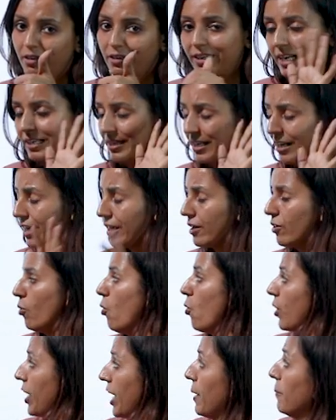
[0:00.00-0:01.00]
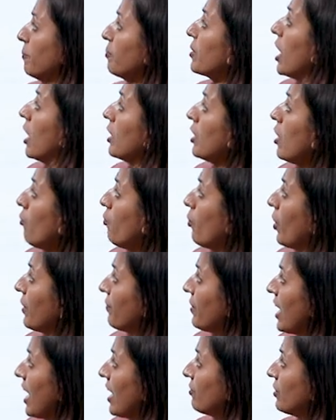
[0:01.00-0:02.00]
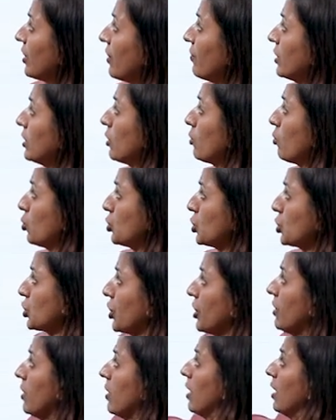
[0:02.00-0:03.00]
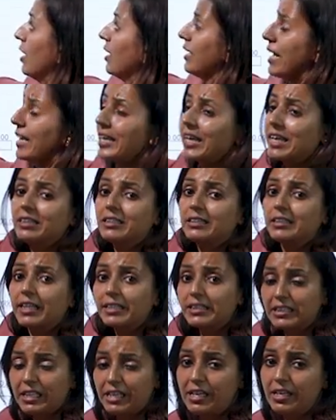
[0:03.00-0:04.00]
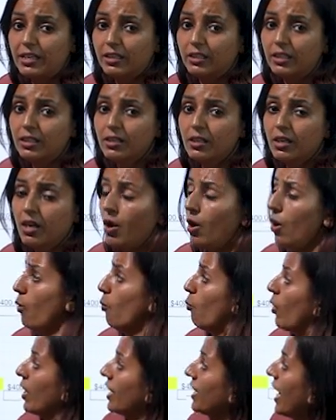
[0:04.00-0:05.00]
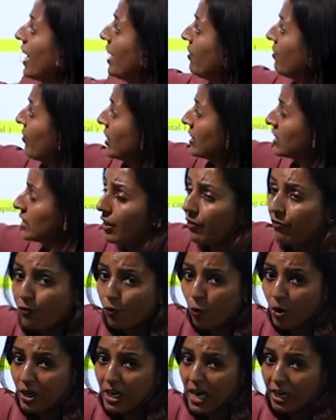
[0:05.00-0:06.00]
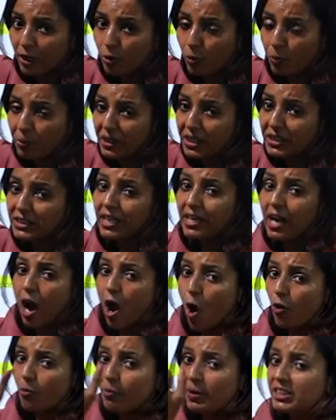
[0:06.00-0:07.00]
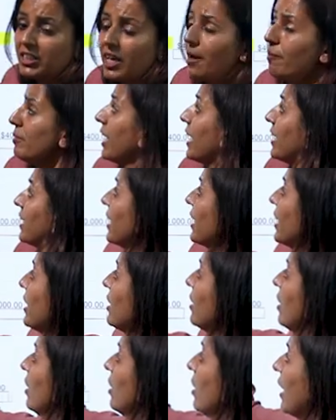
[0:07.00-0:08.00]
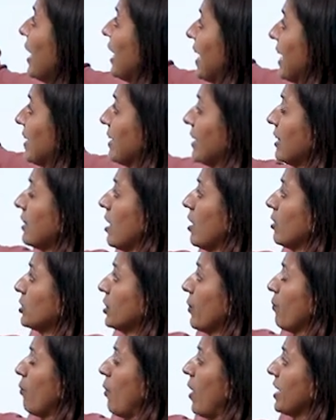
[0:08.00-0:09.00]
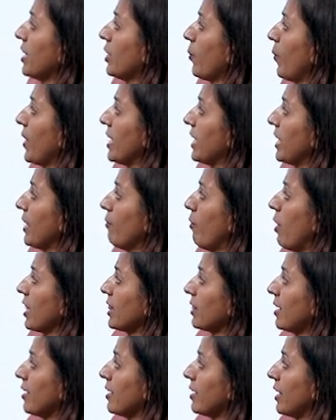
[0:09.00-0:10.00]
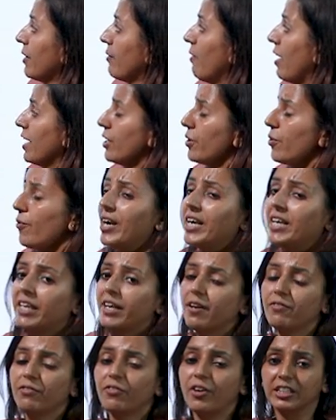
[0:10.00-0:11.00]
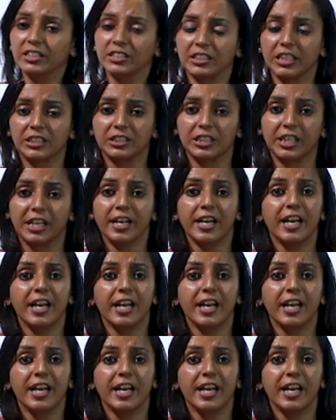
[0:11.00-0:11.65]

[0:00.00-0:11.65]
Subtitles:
Getting it. Okay. Now what we have given the question that in this year, what I invested 4 lakh rupees and how much I am getting it? 18,000, 120, 130, 120 and 160.